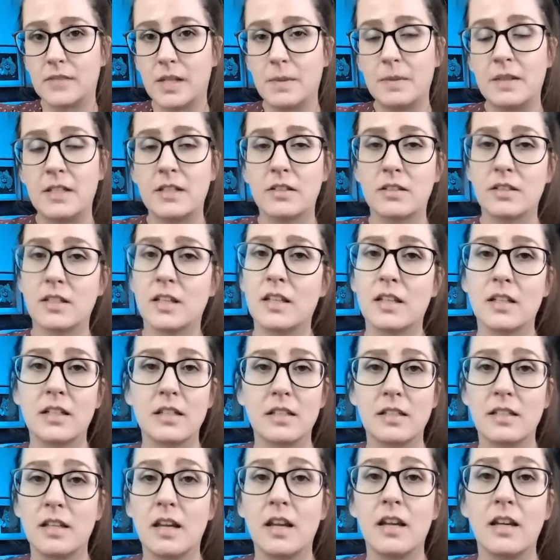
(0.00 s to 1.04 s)
I mean, there's nothing to
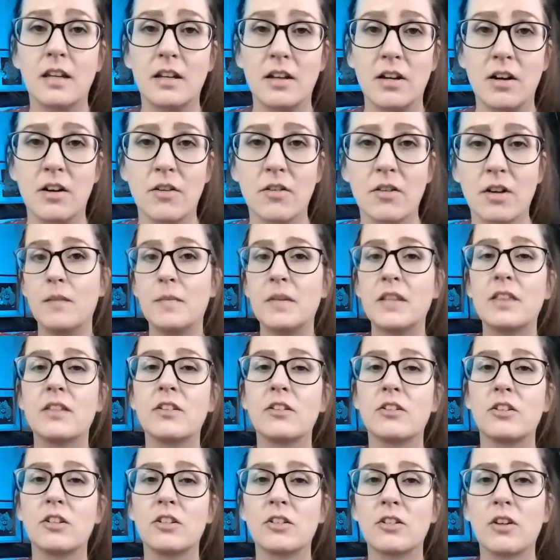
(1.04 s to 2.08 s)
say, you know? I mean, there
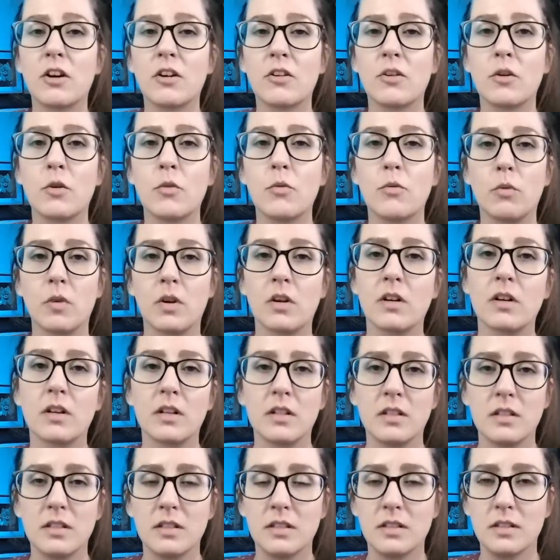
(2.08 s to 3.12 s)
just are no
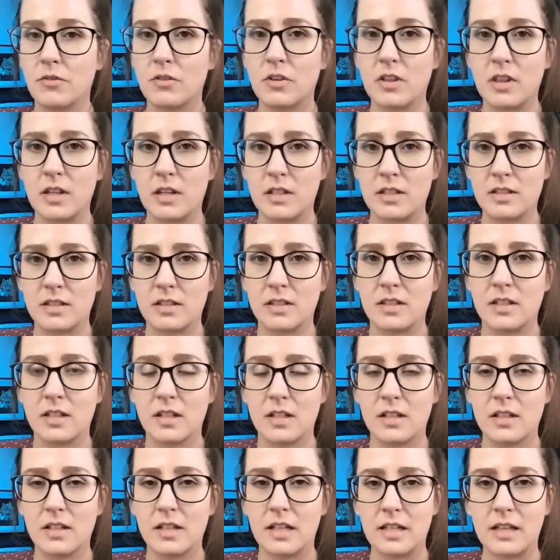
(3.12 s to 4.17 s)
words for things
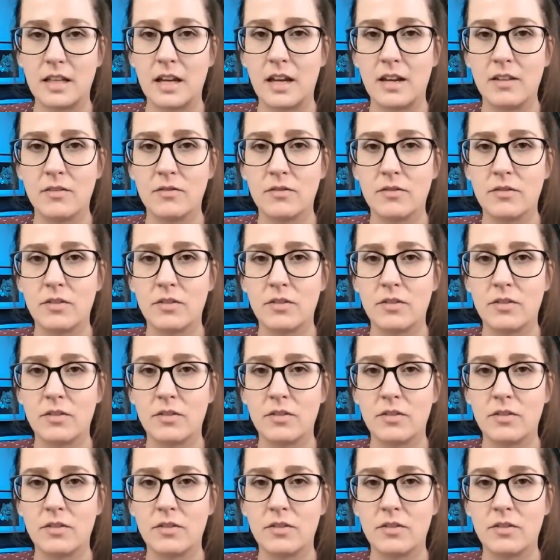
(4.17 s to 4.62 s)
like that.